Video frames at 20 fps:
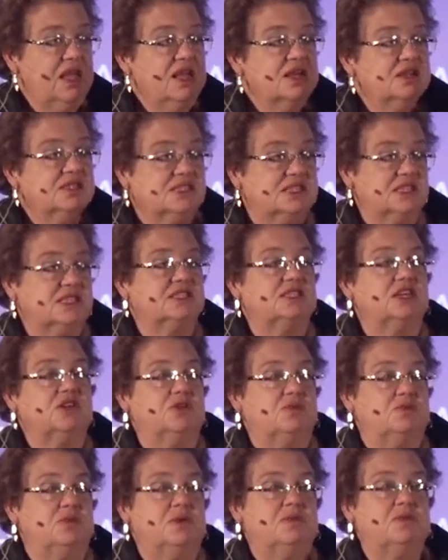
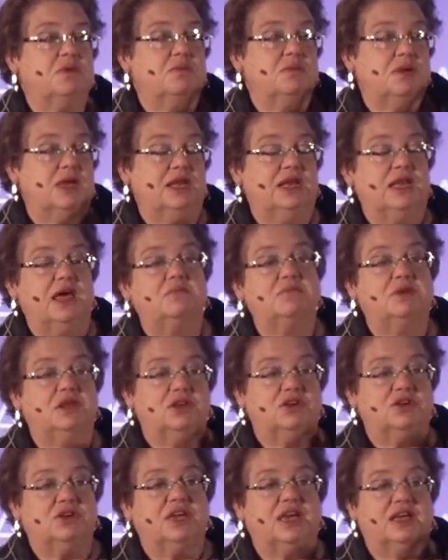600 people may let me
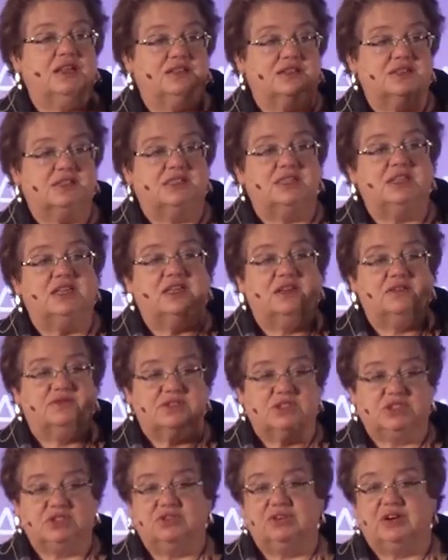look at the city of
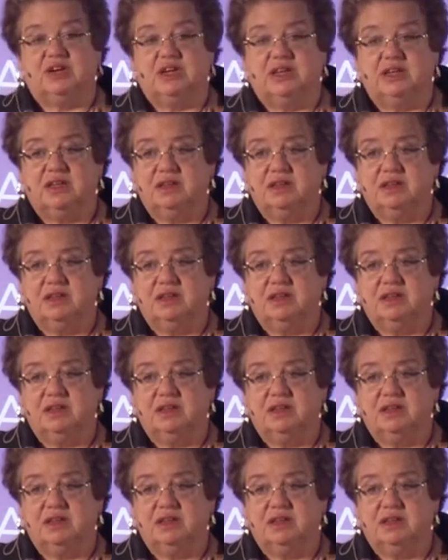Zurich